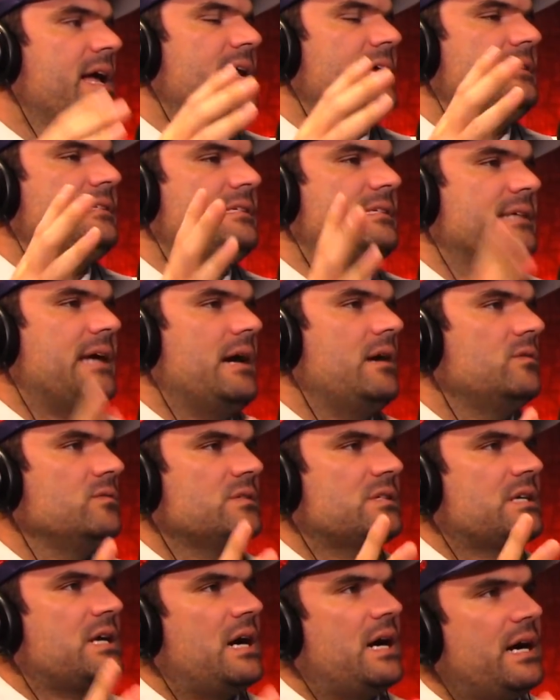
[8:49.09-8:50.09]
It
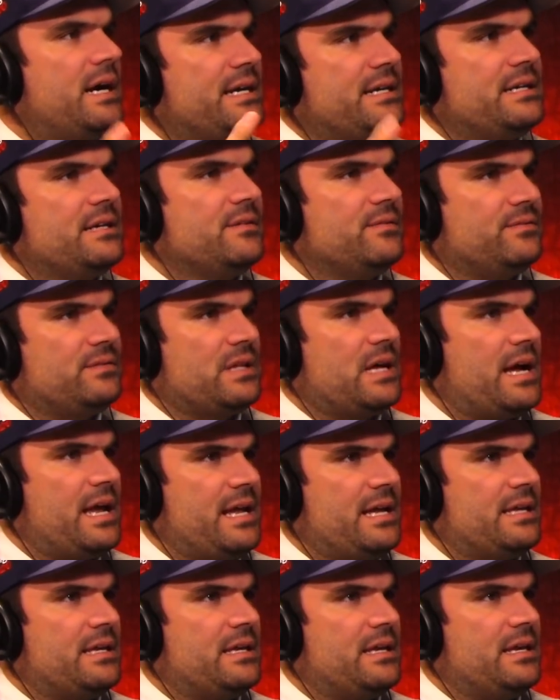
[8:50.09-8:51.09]
sounds kind of
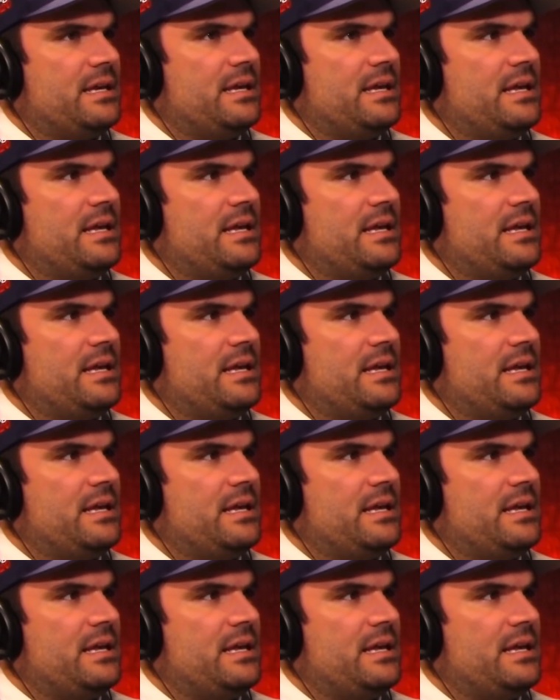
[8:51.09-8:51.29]
like